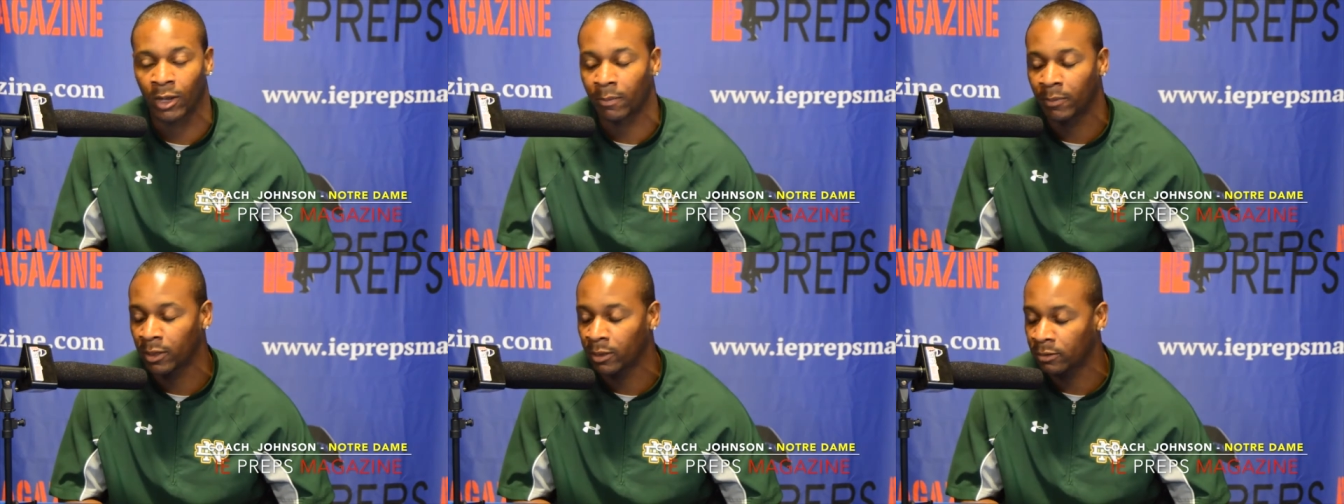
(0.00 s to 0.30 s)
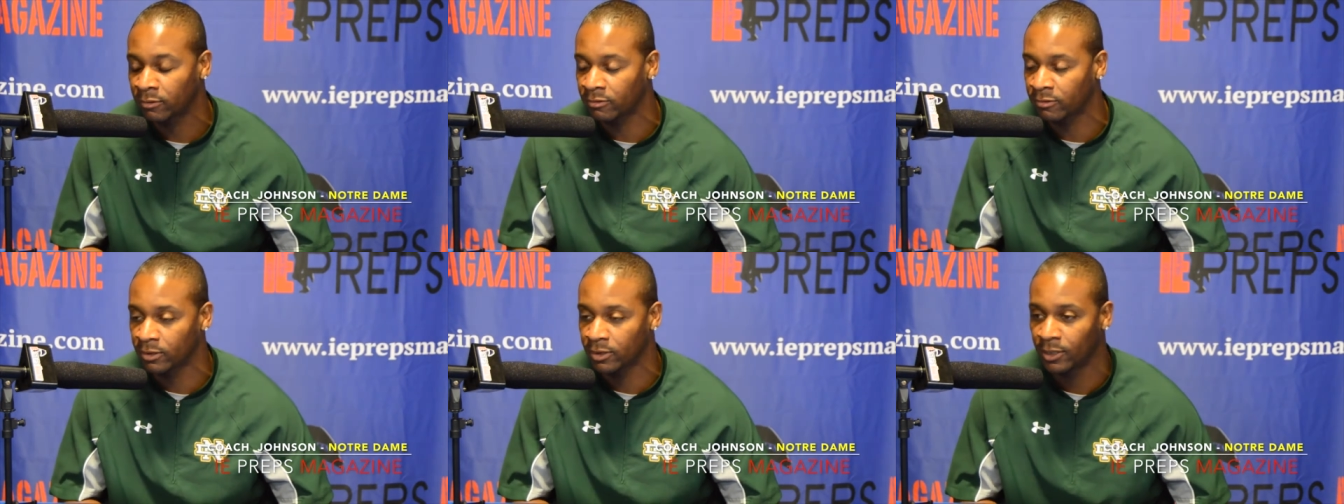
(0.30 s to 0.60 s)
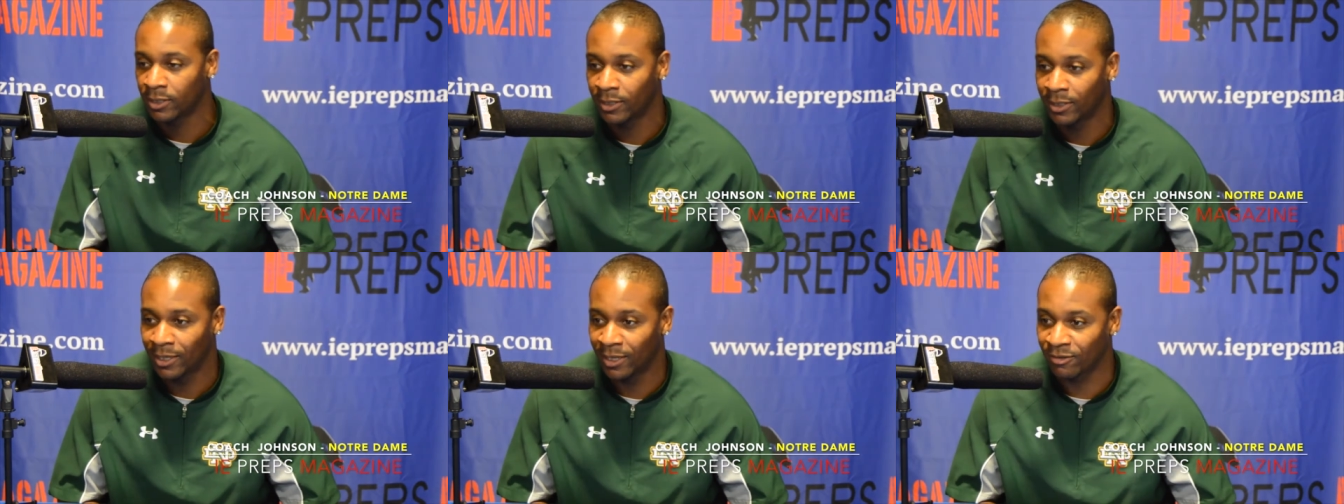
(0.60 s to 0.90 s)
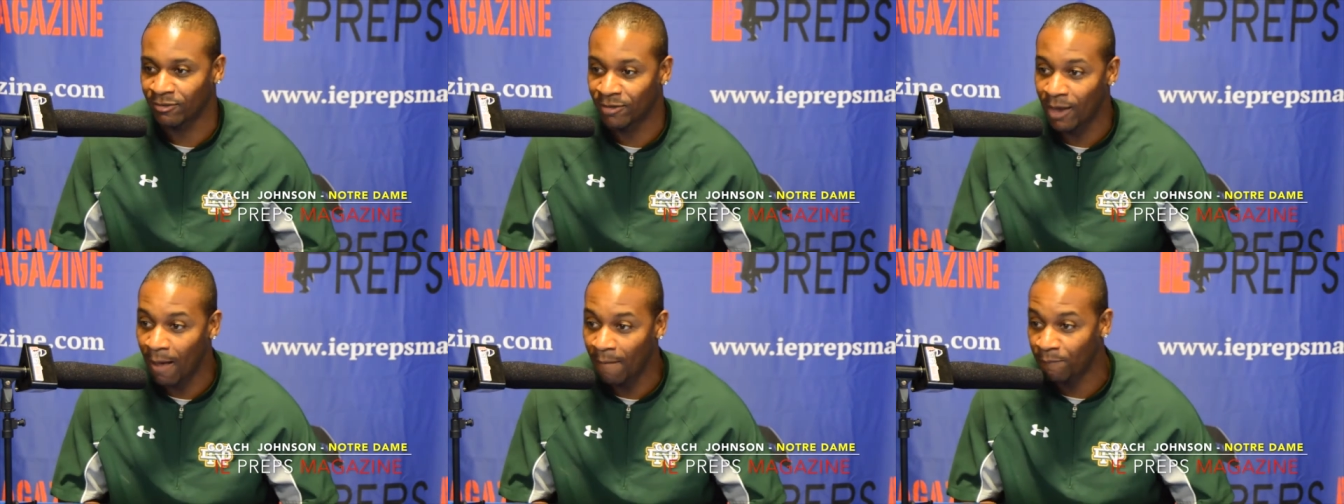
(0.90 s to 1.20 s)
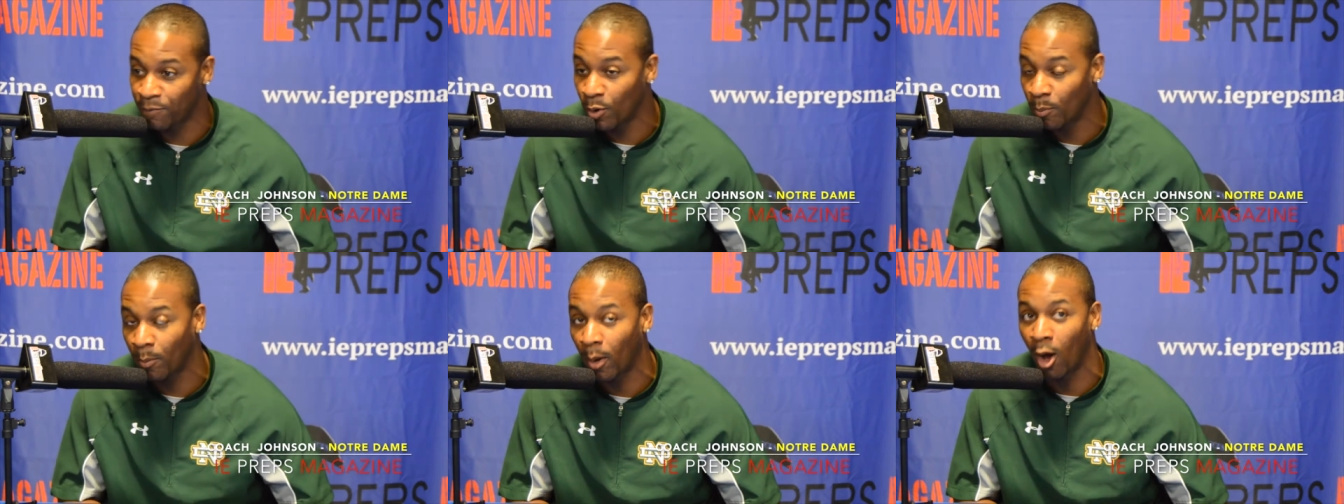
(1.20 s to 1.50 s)
It's not
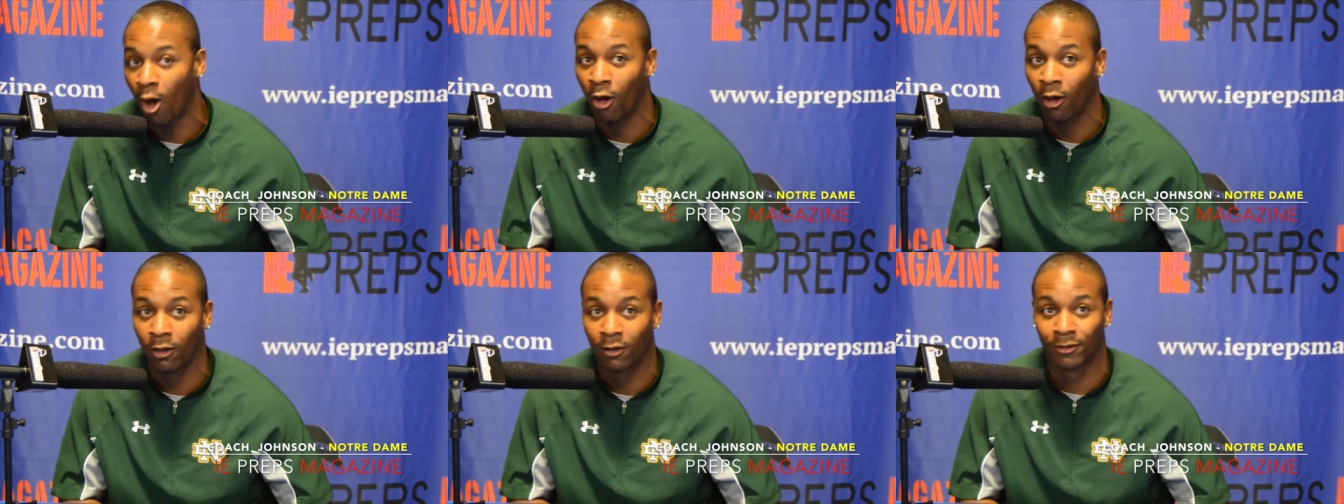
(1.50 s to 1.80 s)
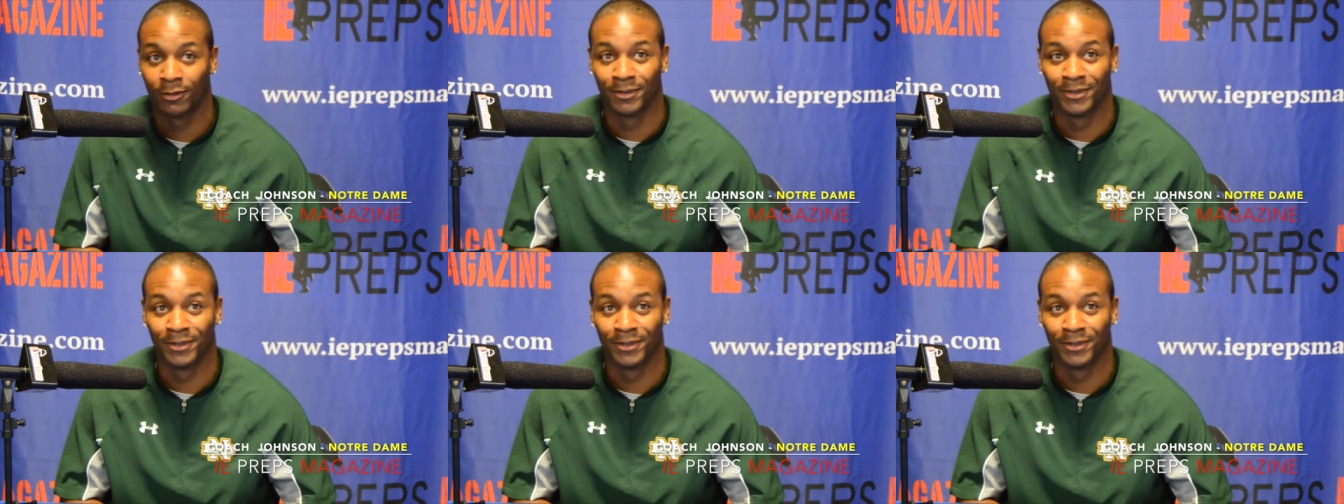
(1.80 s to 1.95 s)
football,